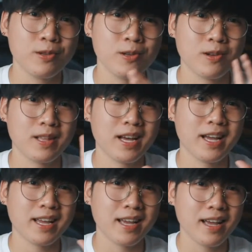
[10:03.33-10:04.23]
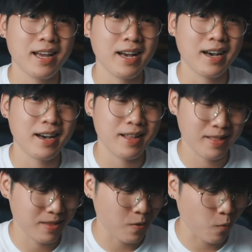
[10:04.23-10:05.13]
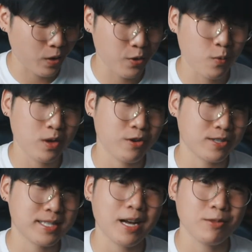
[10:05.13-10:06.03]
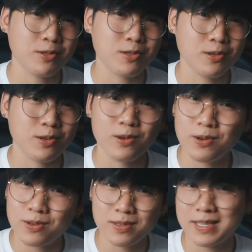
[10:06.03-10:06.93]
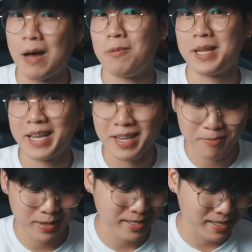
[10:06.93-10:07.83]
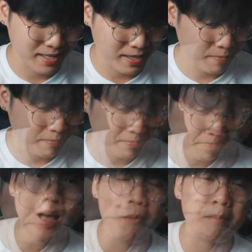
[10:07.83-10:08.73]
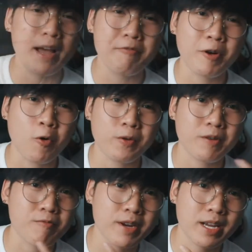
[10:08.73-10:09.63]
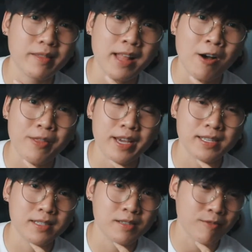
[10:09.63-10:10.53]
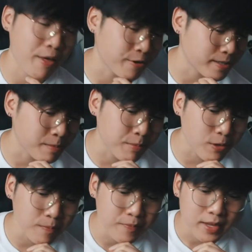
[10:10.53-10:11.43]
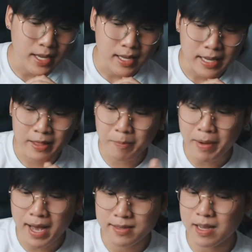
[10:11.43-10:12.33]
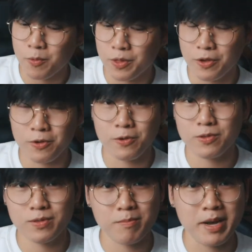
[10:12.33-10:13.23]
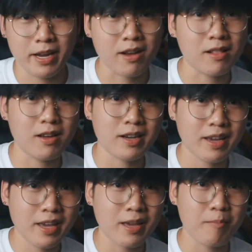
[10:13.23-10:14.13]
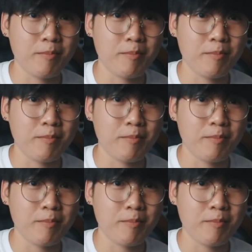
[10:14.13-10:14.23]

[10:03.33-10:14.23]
to look like and what you want your sound to sound like, basically. My recording rig nowadays is rather simple. In the past, I would use my clunky